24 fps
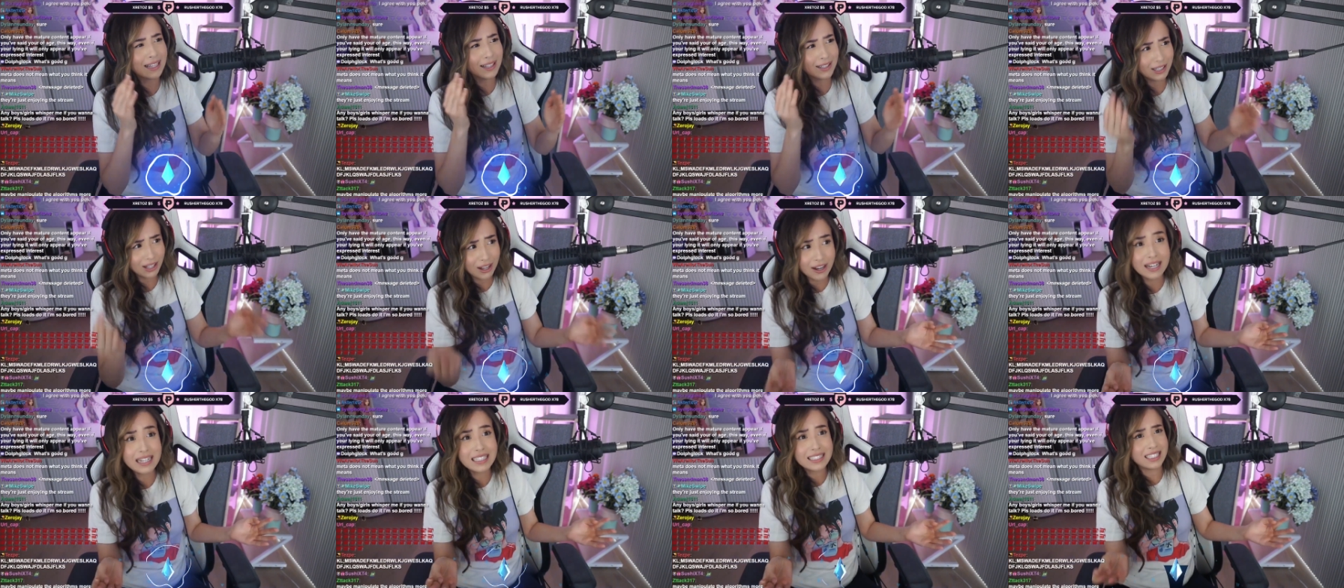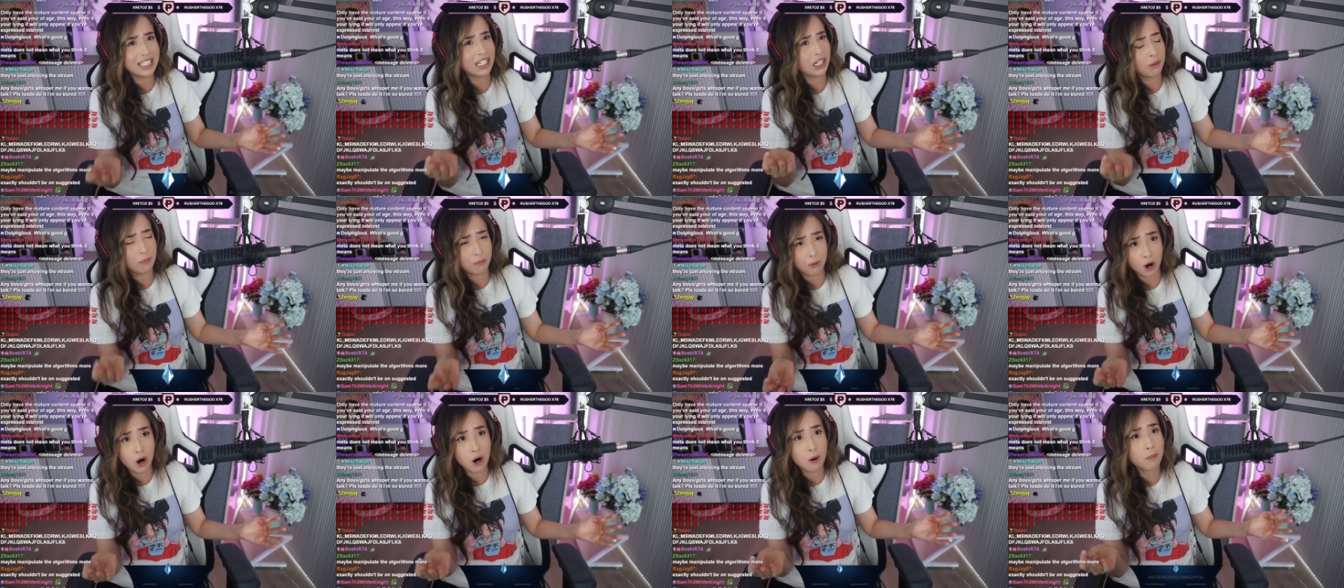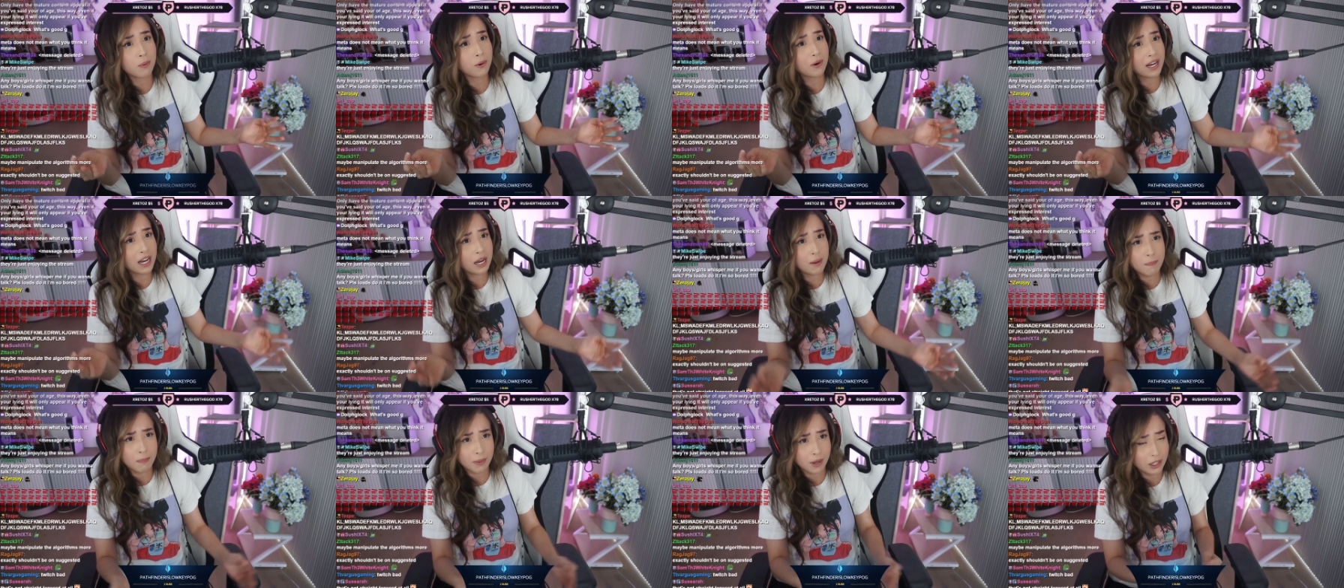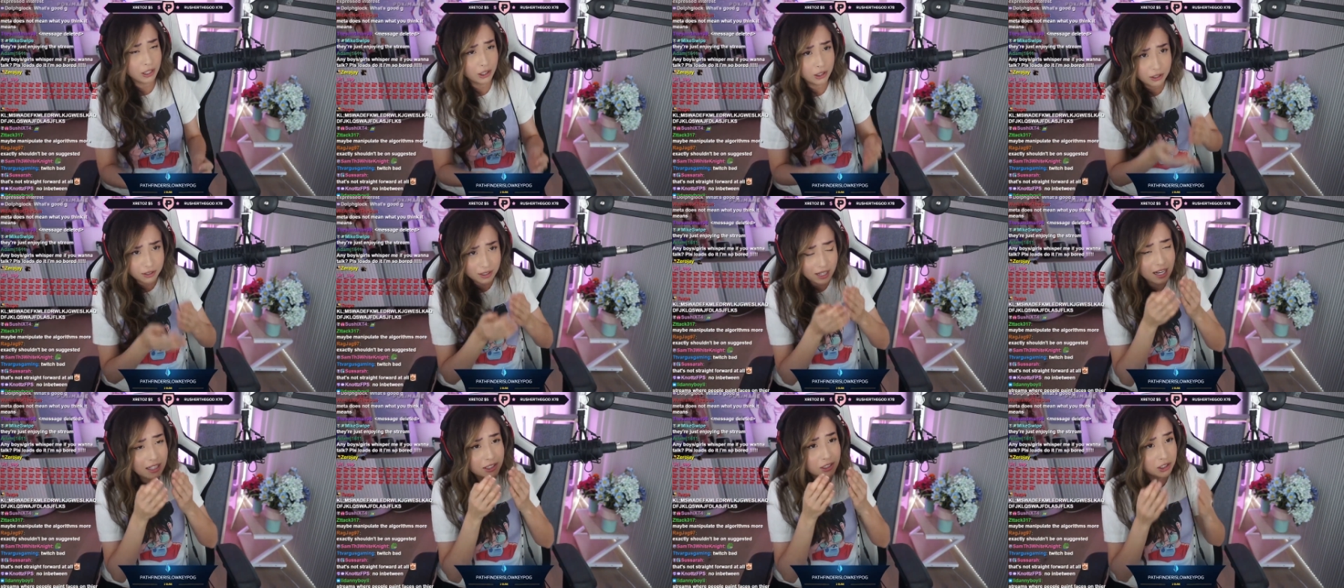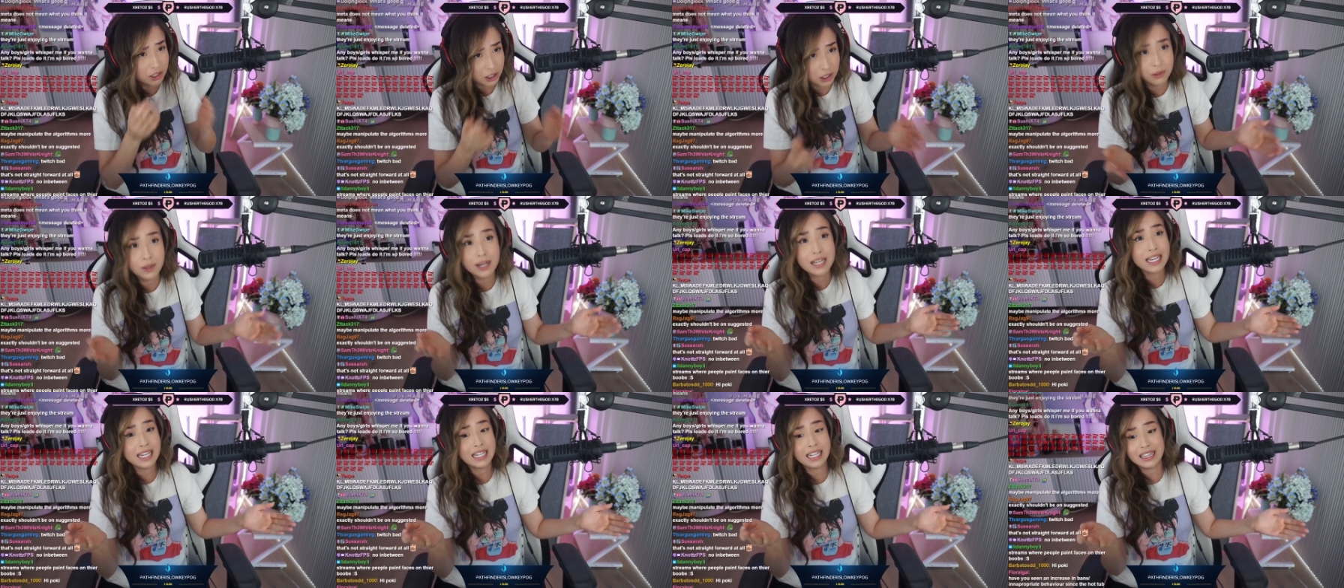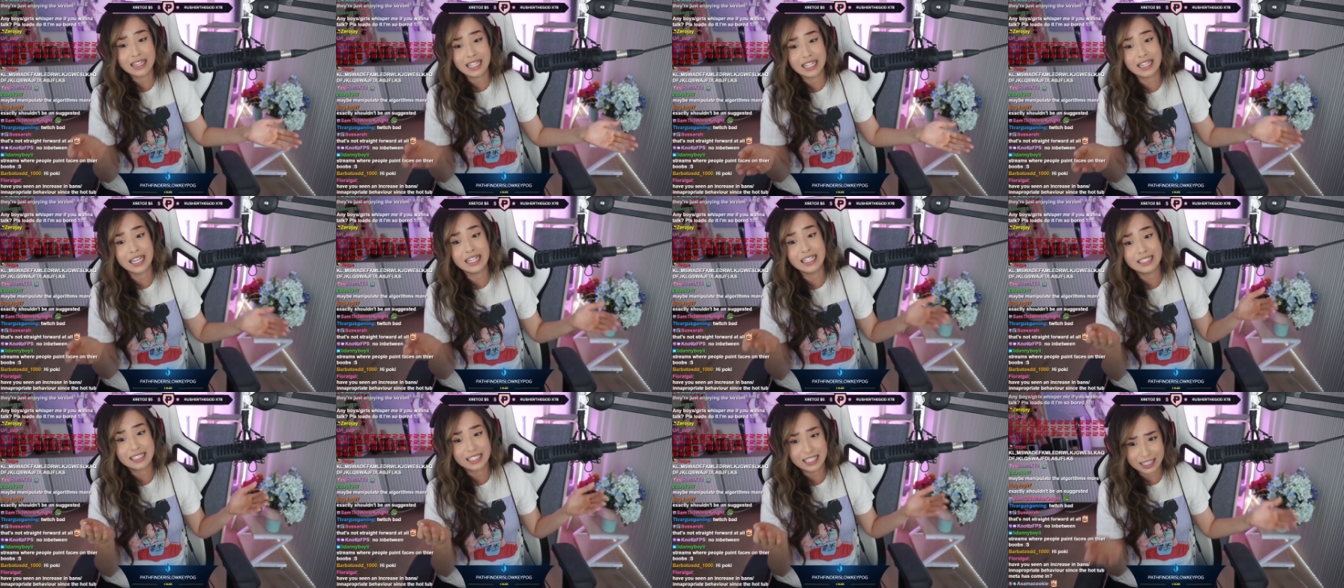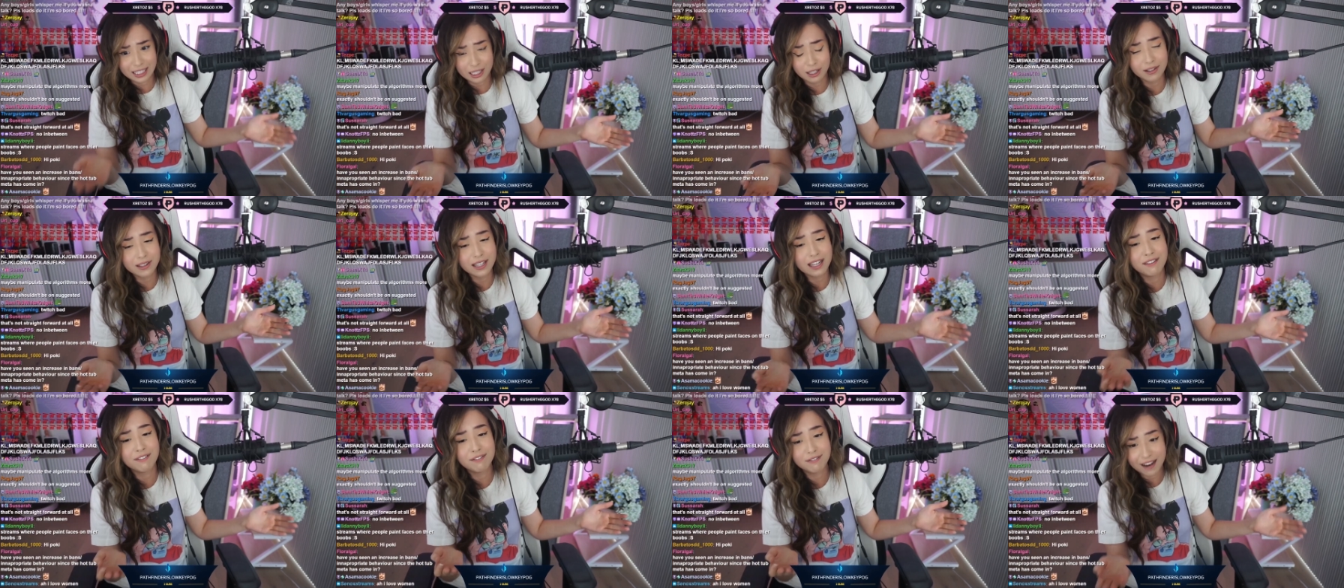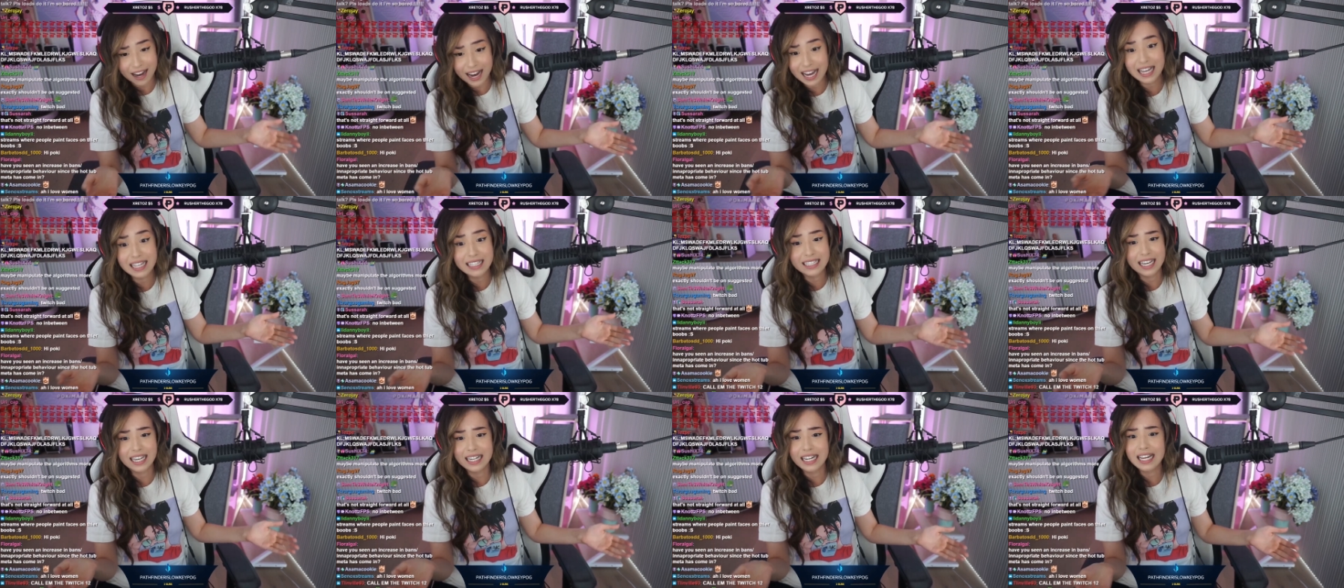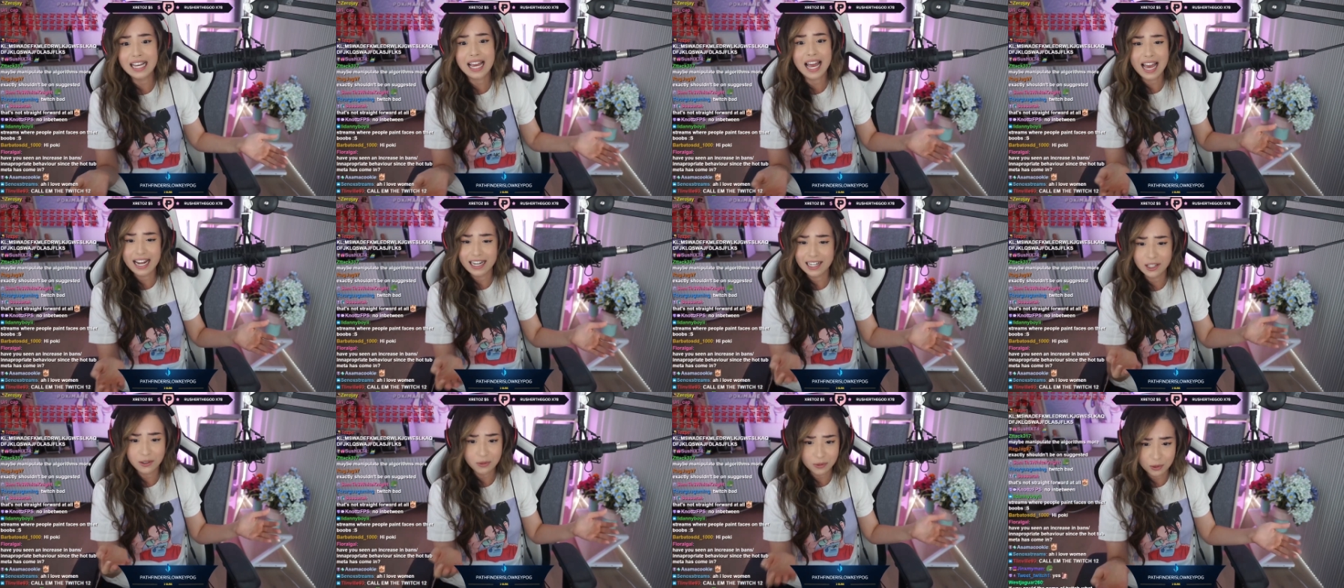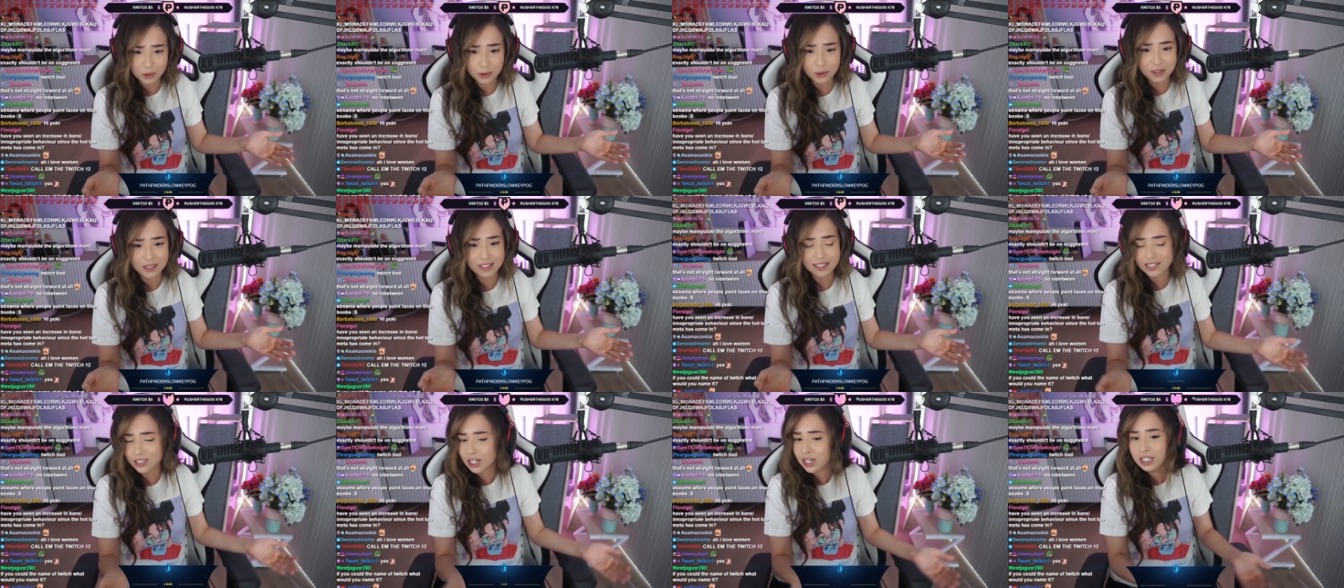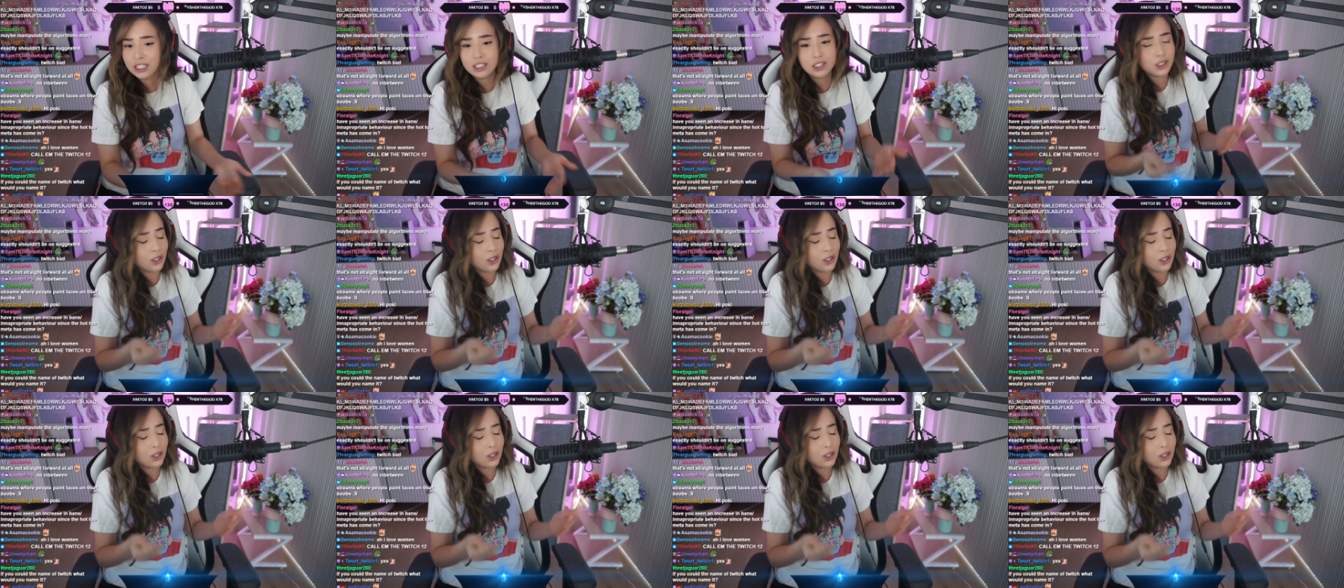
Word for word: it looks inappropriate, but you're not doing anything that is clearly violating any rules,